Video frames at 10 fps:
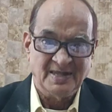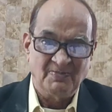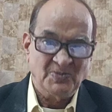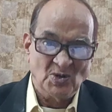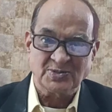
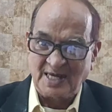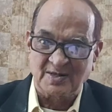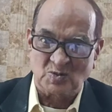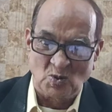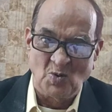the
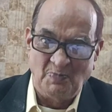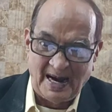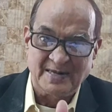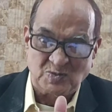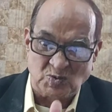future group
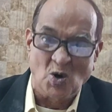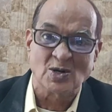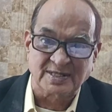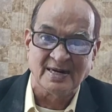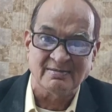had
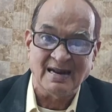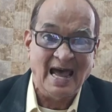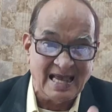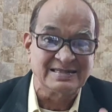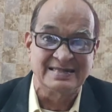chosen
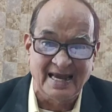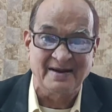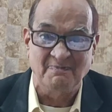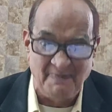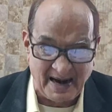as
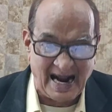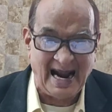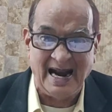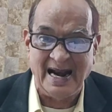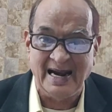their
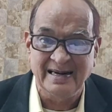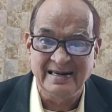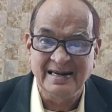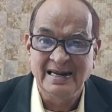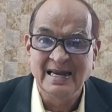
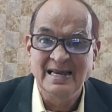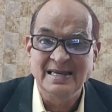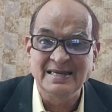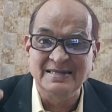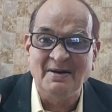brand,
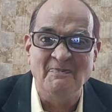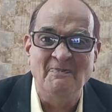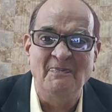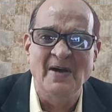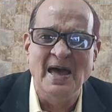is a
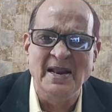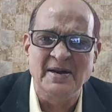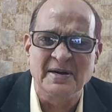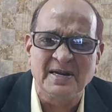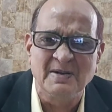
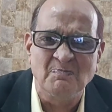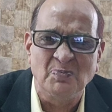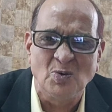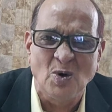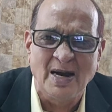very
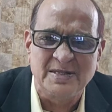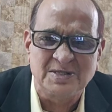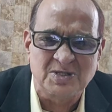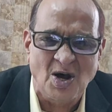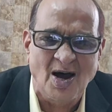
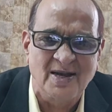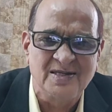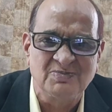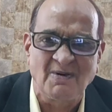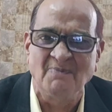poor
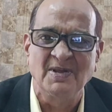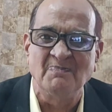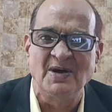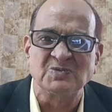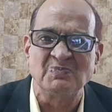choice from
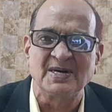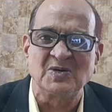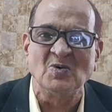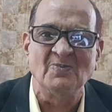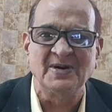the
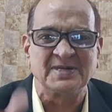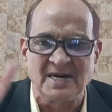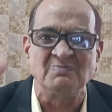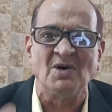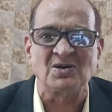perspective of a
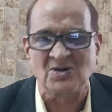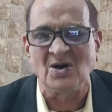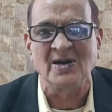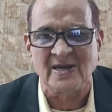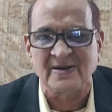trademark
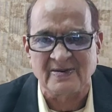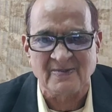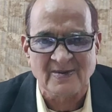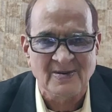lawyer.